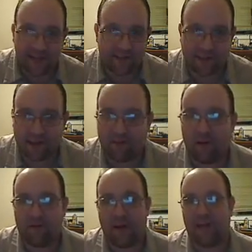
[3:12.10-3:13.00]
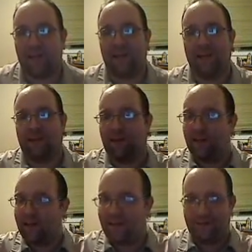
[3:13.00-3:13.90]
I'm just getting a different feel,
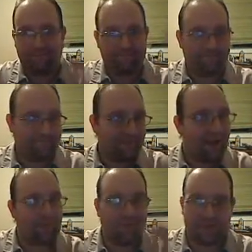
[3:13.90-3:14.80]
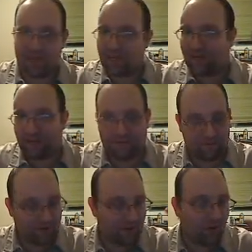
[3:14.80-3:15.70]
whatever. So I just, I didn't,
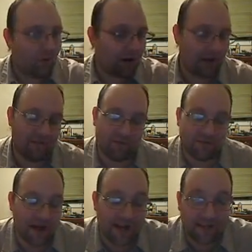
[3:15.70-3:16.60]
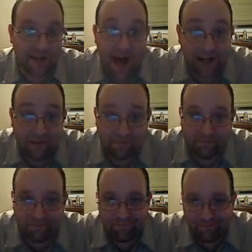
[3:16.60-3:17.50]
kind of bothered me, but I didn't think
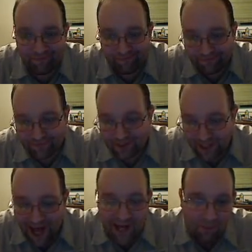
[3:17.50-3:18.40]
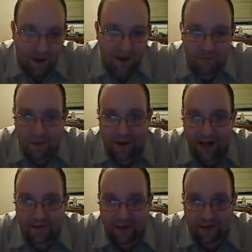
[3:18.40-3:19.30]
more of it. So anyway, guys, that's
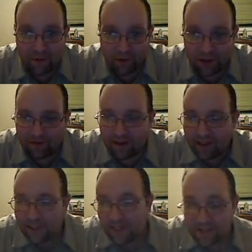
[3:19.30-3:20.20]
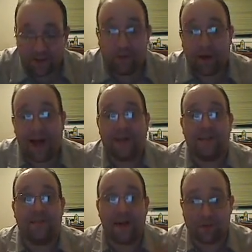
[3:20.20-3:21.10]
what I'm getting at. I was down there like
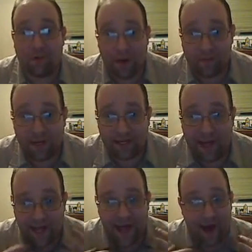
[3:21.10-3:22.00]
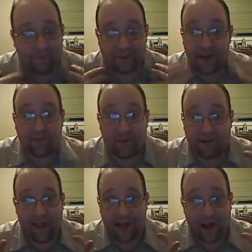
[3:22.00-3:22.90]
all night, literally, by the time I
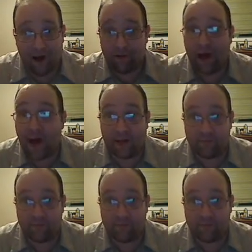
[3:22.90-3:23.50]
got all this done.